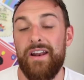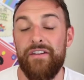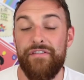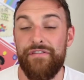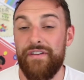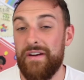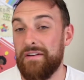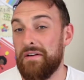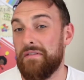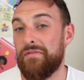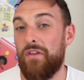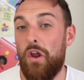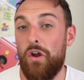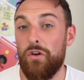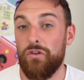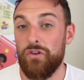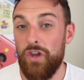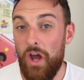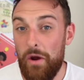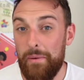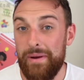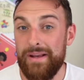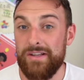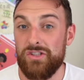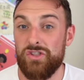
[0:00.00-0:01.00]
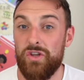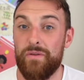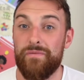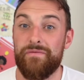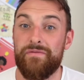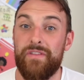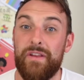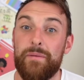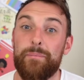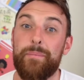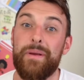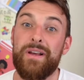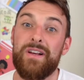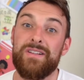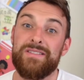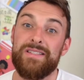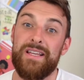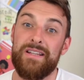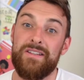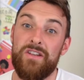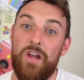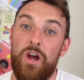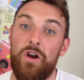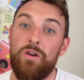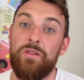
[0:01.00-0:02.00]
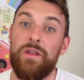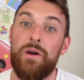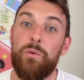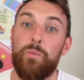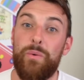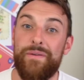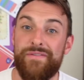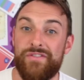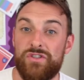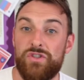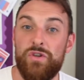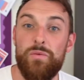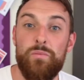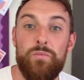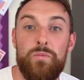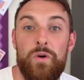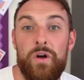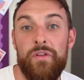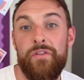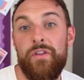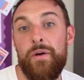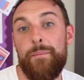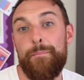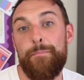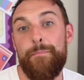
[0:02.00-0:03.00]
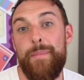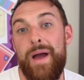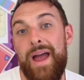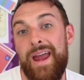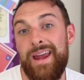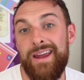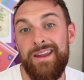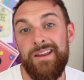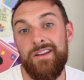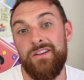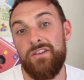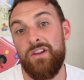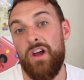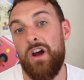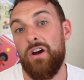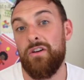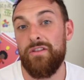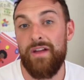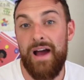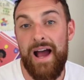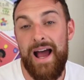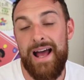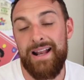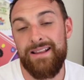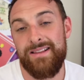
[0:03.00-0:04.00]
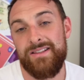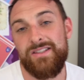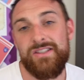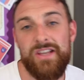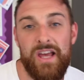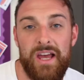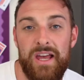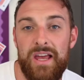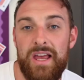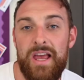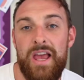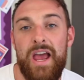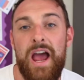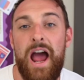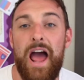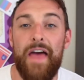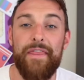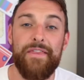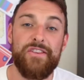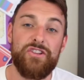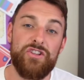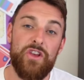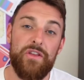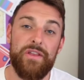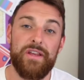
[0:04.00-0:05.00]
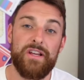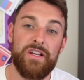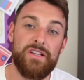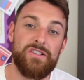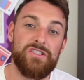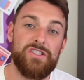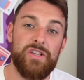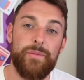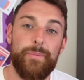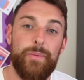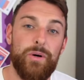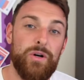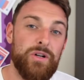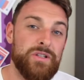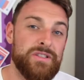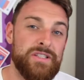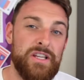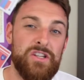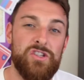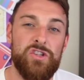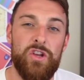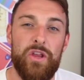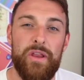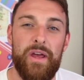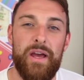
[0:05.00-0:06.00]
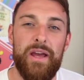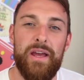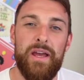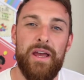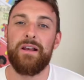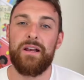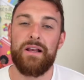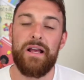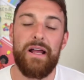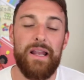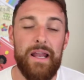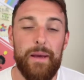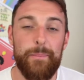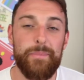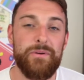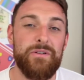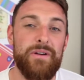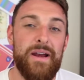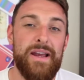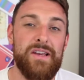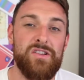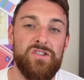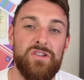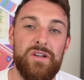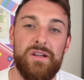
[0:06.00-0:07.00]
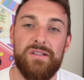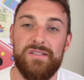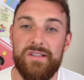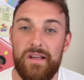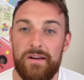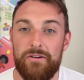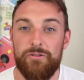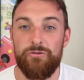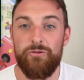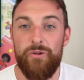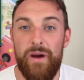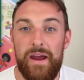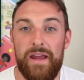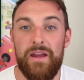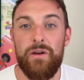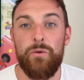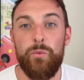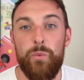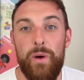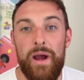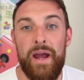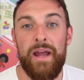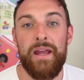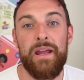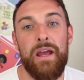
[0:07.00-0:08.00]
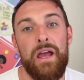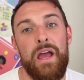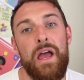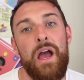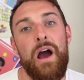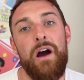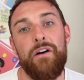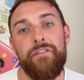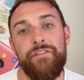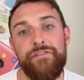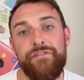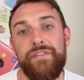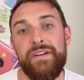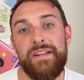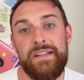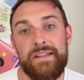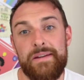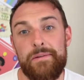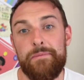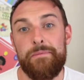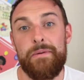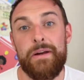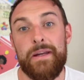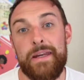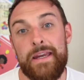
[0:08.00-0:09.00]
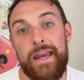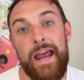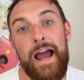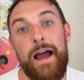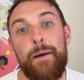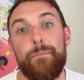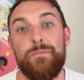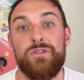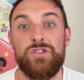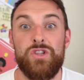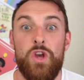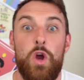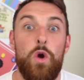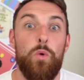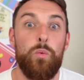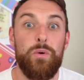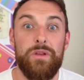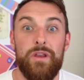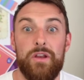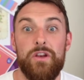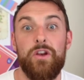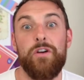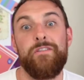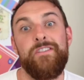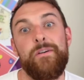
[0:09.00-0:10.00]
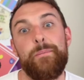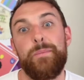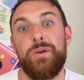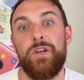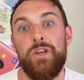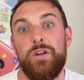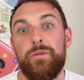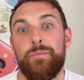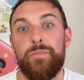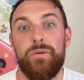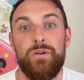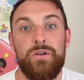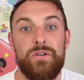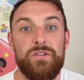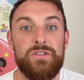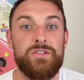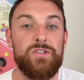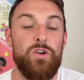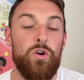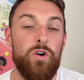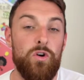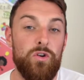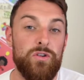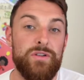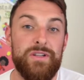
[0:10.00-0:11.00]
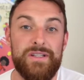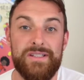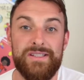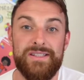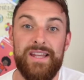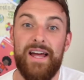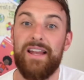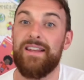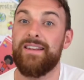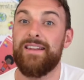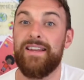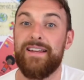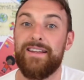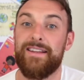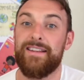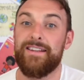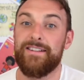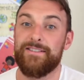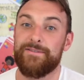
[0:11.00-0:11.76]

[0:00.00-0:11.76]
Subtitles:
a fear of not knowing something, because they know they're with someone that may know that answer, and so they can support each other. Collaboration is a great way of filling in gaps with another pupil's understanding.